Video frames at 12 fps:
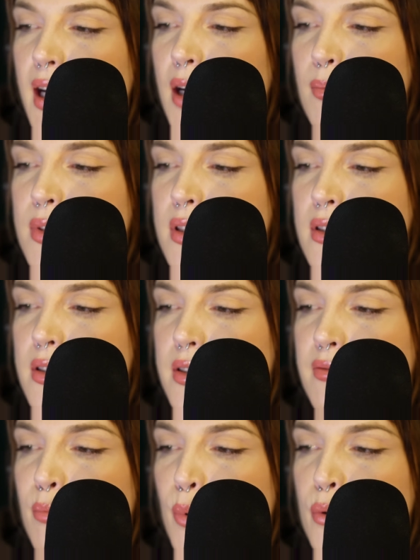absence
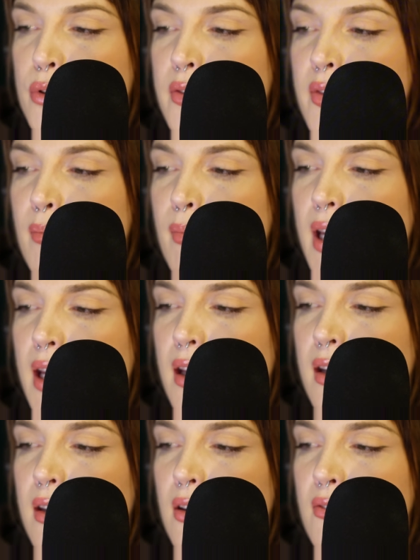of most of the
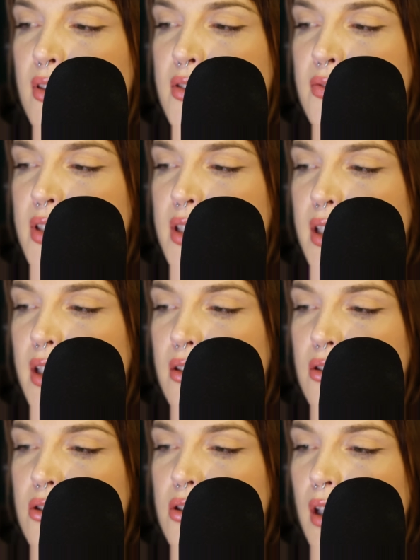men of his
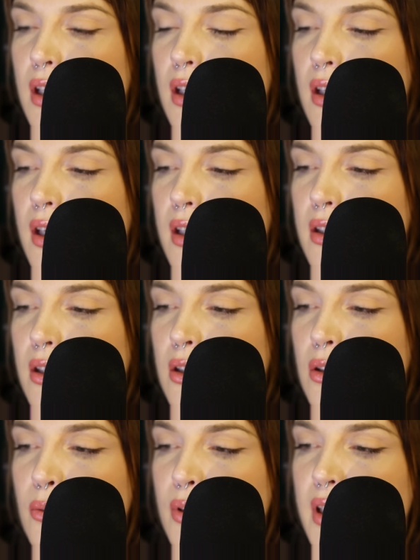vicinage in the
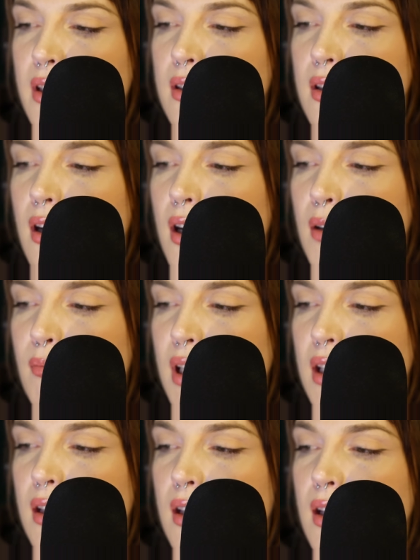colonial
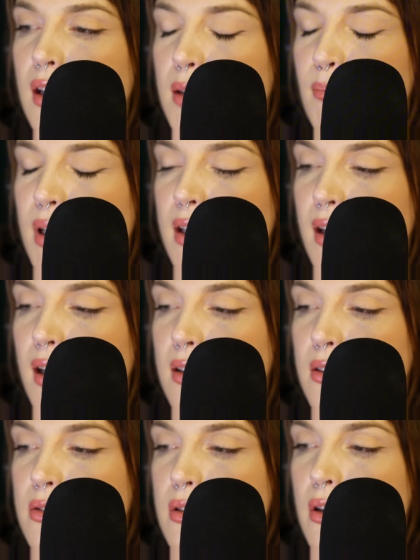army, he
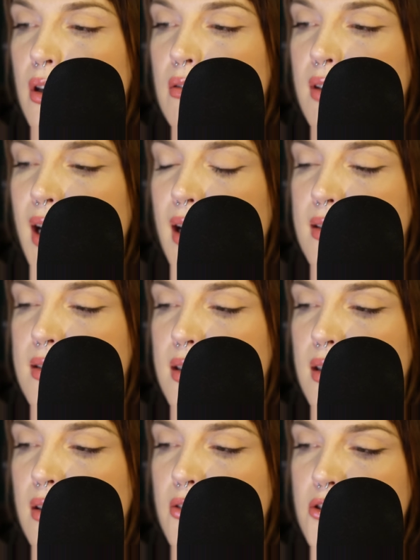began to harass the
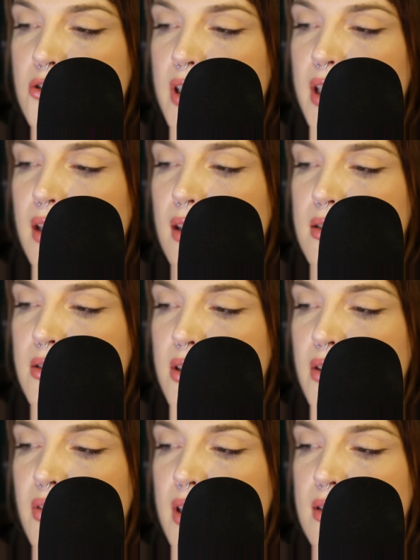country as
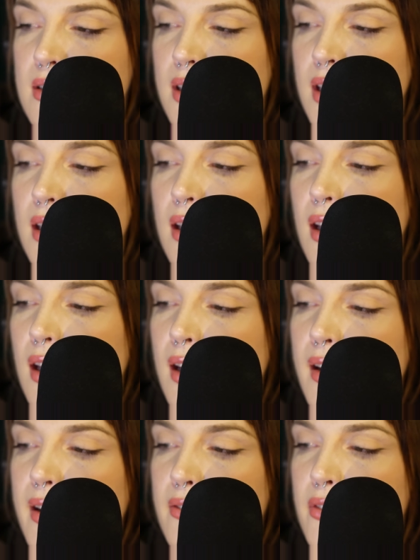grievously
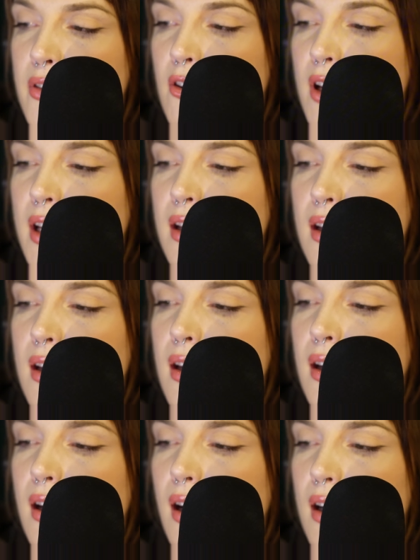and foray
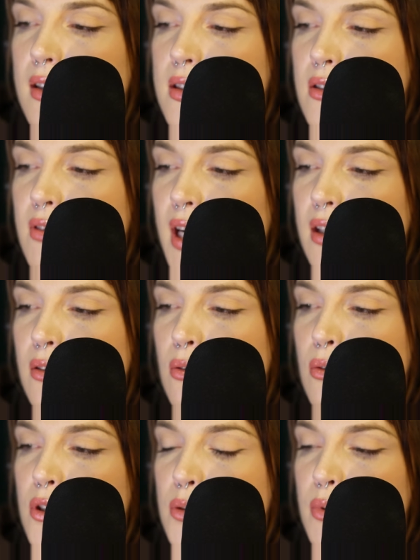as the
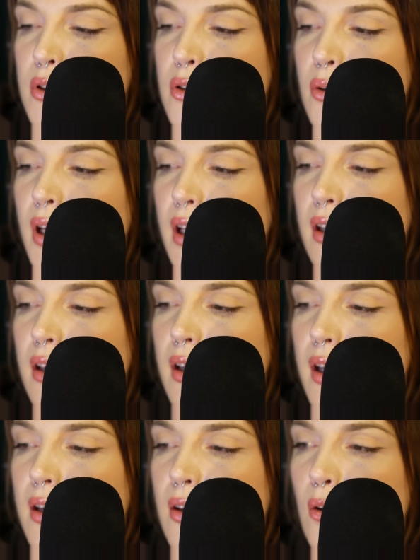redcoats were doing
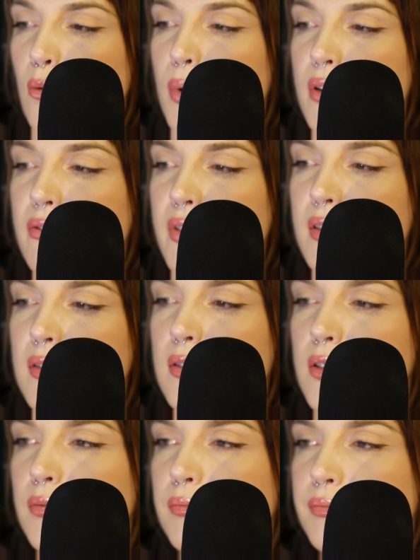in open field.